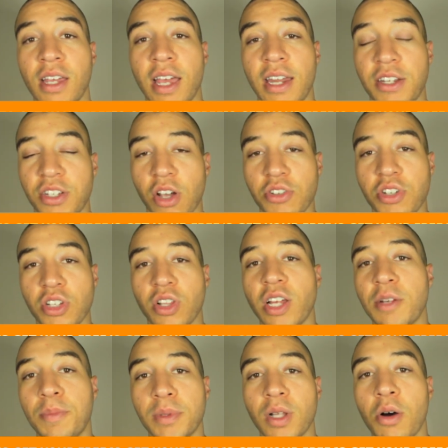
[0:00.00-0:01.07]
and it's also
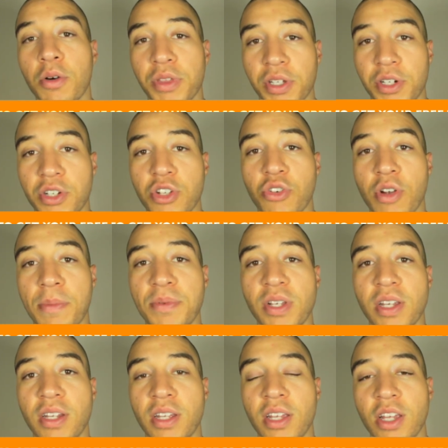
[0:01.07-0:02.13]
linked below in the
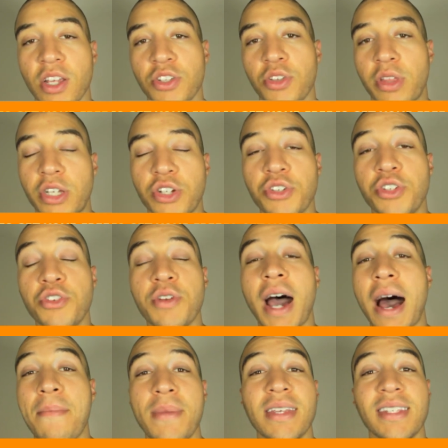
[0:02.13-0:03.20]
description so that you do
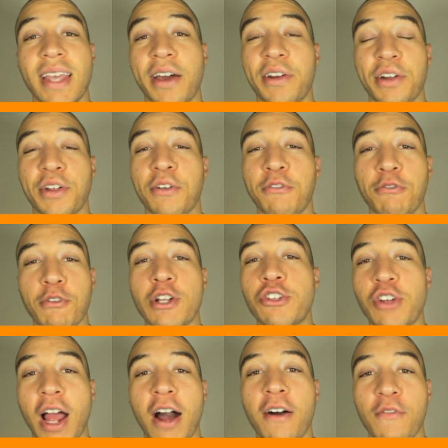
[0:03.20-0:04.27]
not miss out on your free
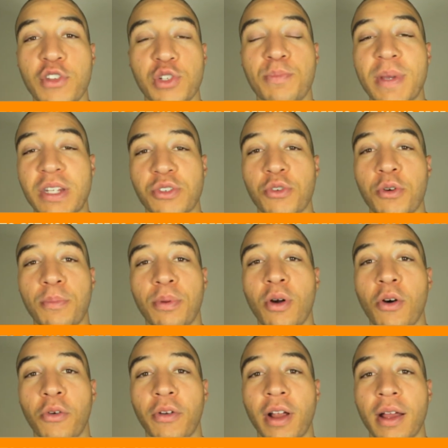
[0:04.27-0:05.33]
trial of this Beat School
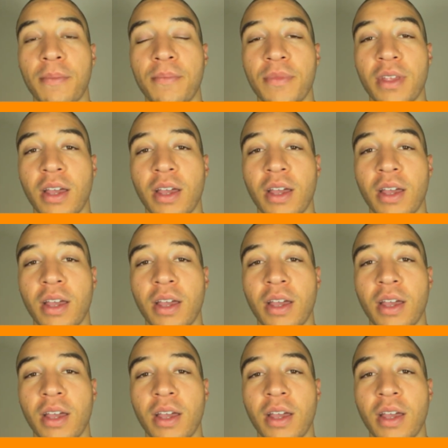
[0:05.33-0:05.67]
program.